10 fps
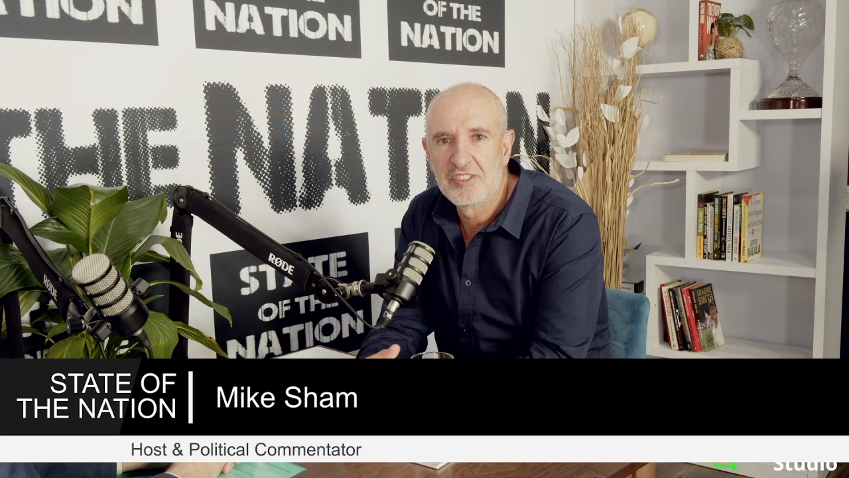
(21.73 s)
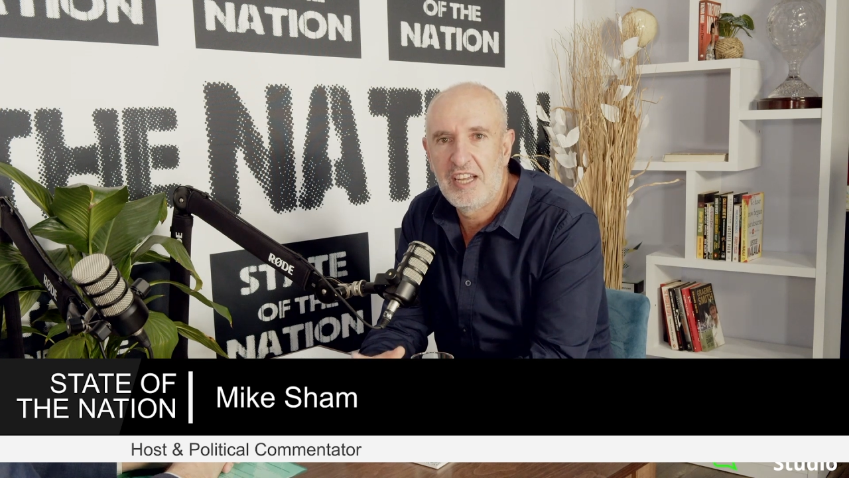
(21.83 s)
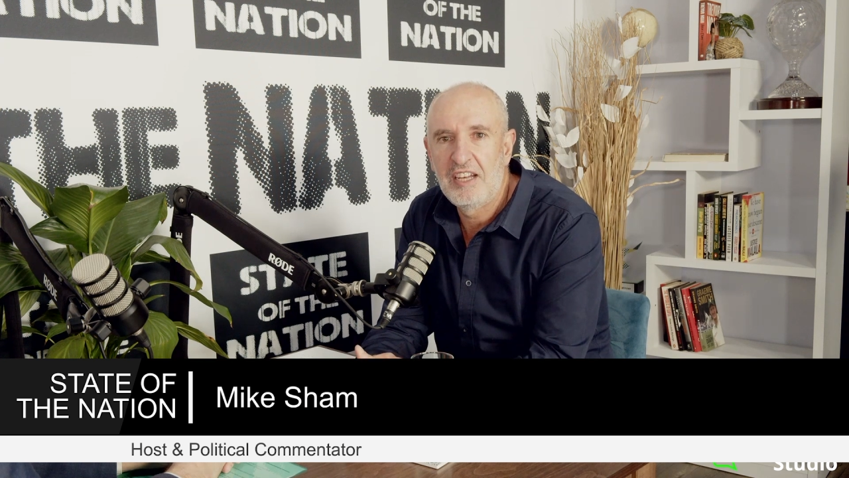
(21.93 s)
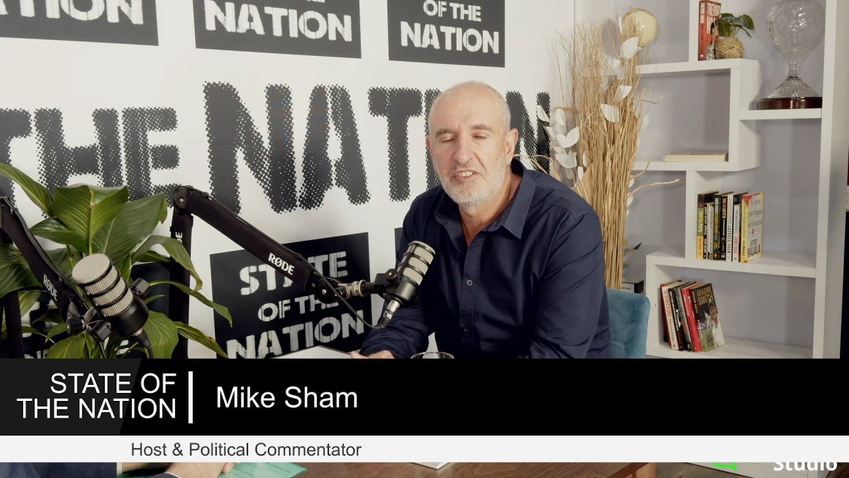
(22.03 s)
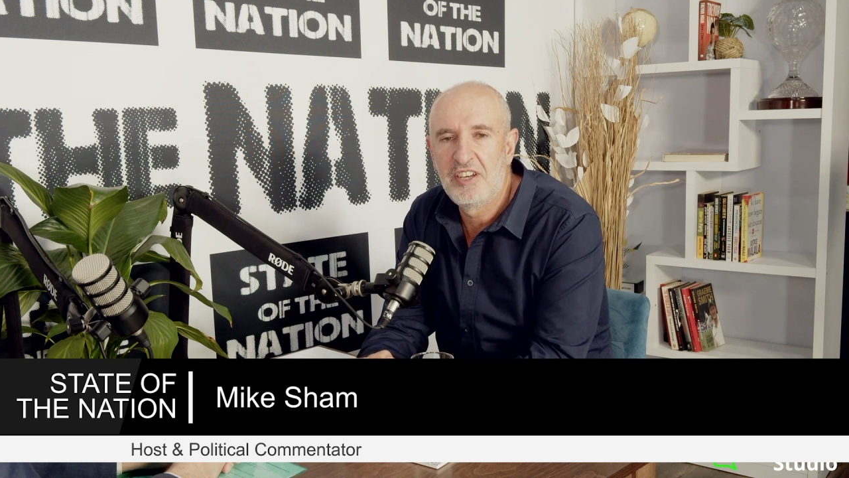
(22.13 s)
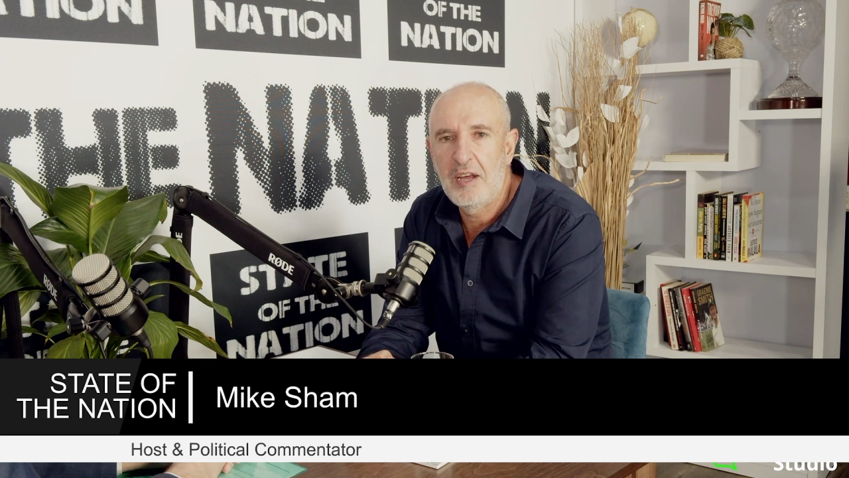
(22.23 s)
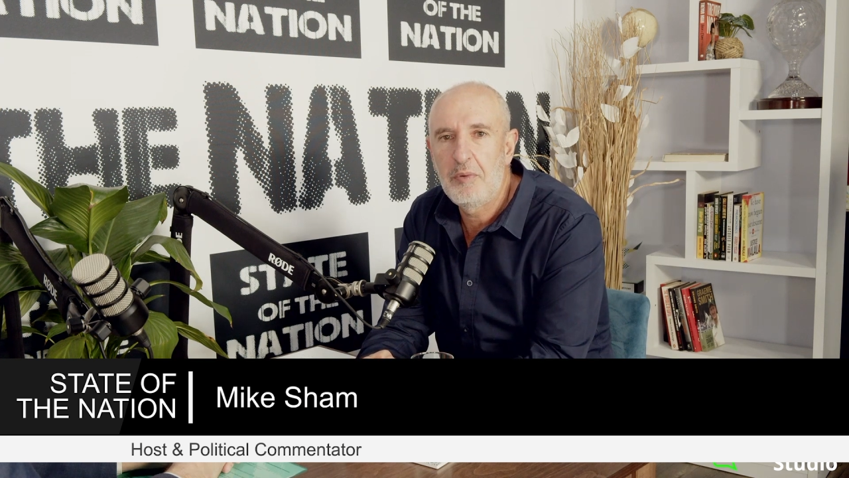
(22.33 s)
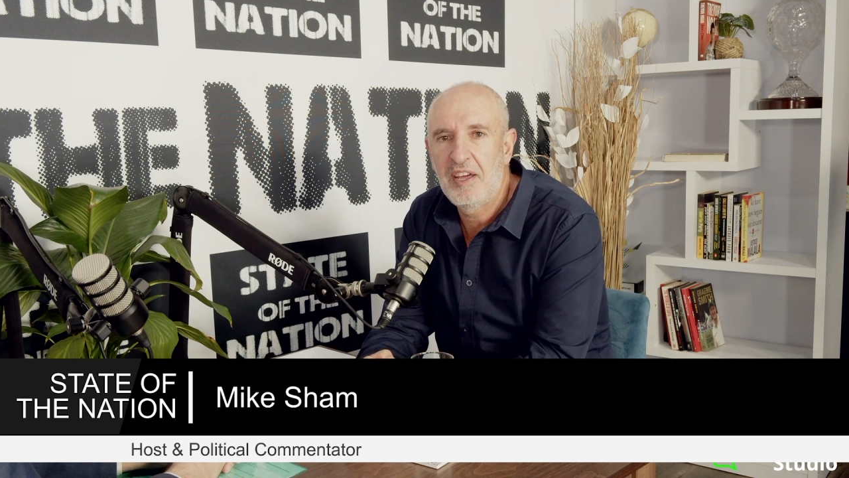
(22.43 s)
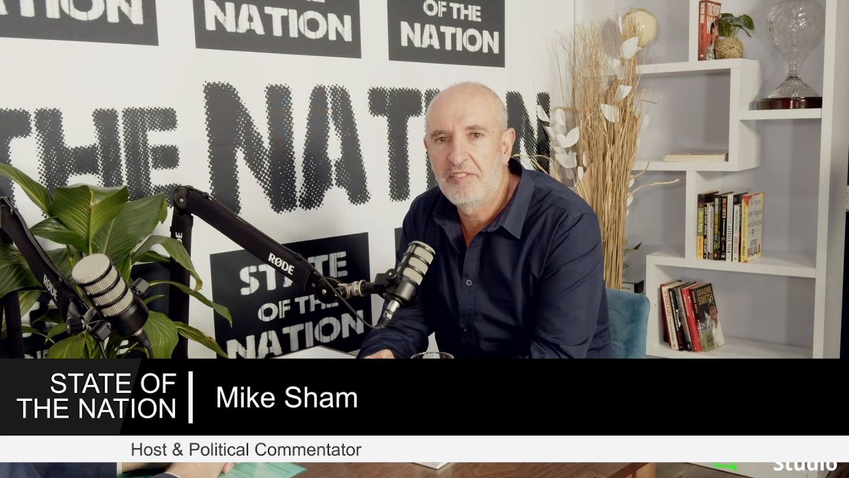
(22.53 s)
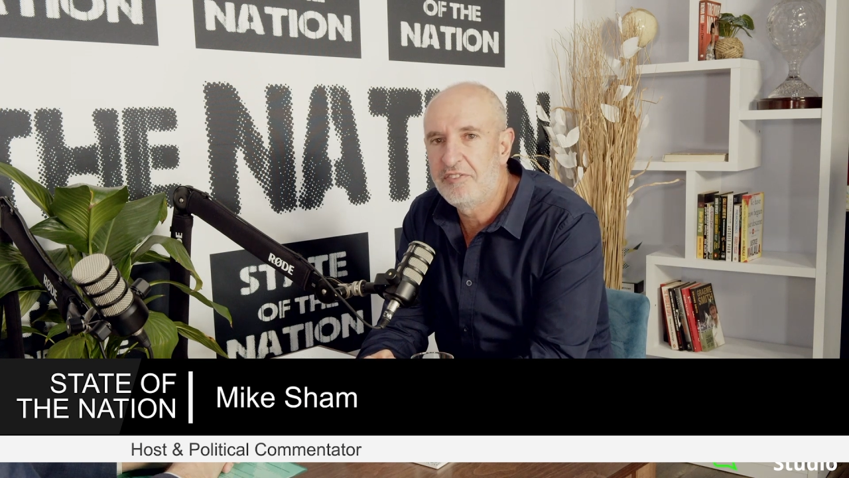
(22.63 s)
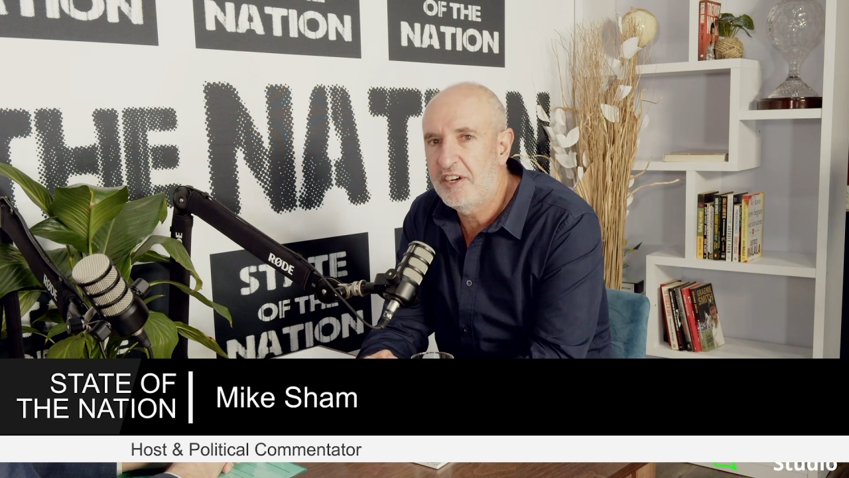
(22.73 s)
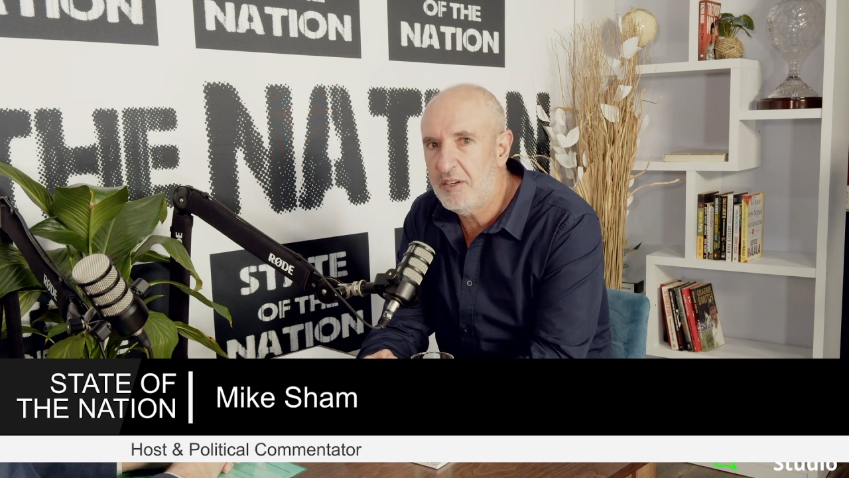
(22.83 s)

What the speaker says: and today we have a very